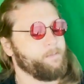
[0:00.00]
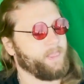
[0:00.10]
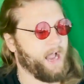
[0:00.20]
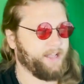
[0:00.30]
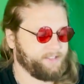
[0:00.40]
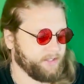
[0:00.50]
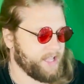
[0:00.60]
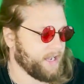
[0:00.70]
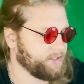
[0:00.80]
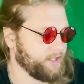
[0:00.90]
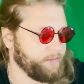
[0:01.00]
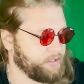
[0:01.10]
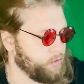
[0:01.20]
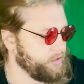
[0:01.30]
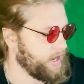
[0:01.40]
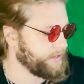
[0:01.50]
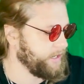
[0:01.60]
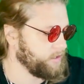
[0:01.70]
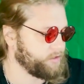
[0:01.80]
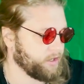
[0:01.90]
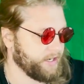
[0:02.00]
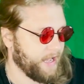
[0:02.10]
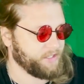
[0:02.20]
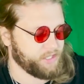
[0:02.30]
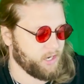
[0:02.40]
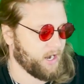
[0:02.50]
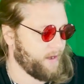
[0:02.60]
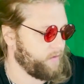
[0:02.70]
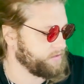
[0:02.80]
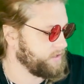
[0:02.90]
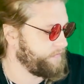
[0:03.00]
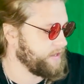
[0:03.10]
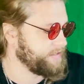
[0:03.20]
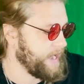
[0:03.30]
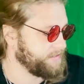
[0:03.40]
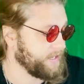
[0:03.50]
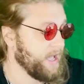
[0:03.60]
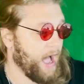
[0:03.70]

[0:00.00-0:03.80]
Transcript: I still think I was a little bit too young here. Dirk and Nash era, obviously fantastic.